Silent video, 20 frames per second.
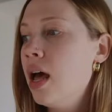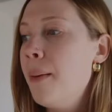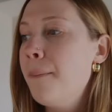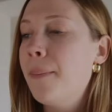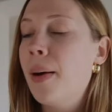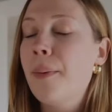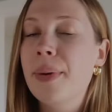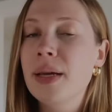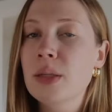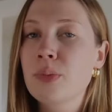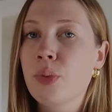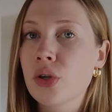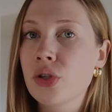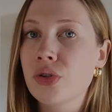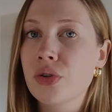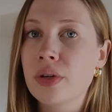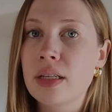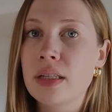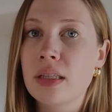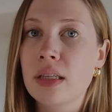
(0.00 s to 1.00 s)
But baseboards
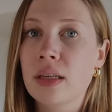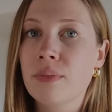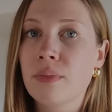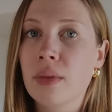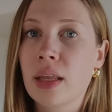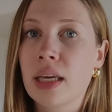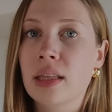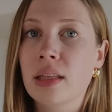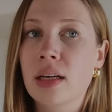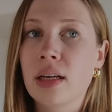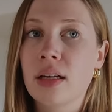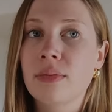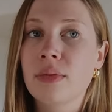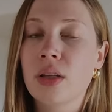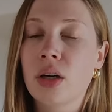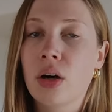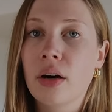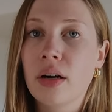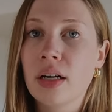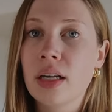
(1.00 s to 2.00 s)
are easy. Like
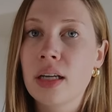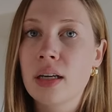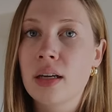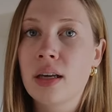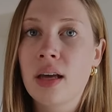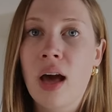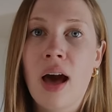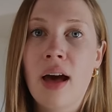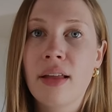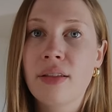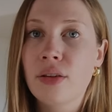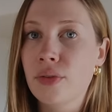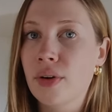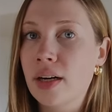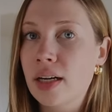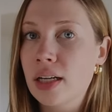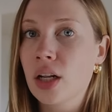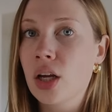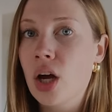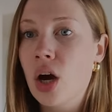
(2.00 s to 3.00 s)
they're, already cut, they're
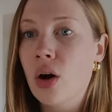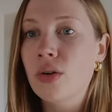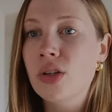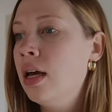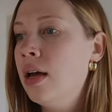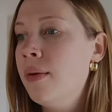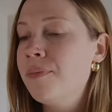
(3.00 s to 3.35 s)
ready to go.